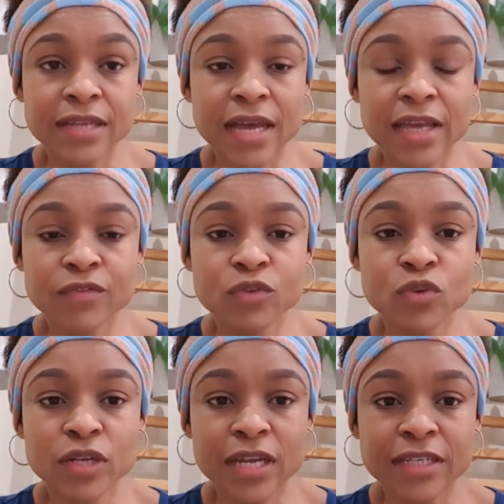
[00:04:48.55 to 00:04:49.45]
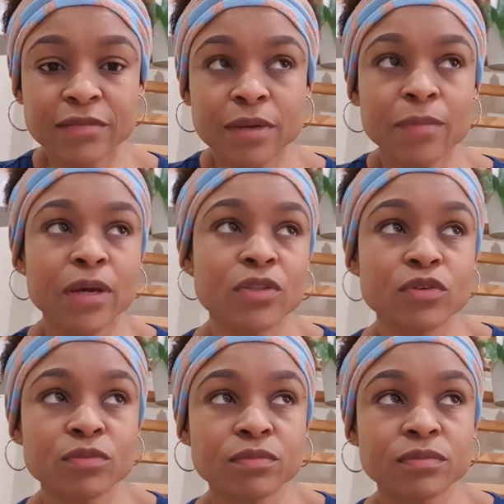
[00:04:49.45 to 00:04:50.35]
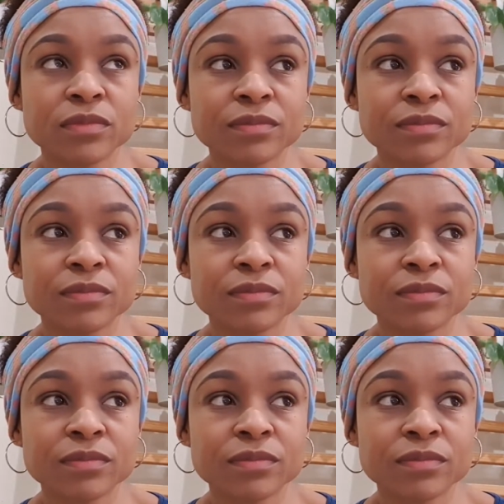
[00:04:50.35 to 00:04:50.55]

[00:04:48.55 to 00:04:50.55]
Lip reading: I have good light in my bathroom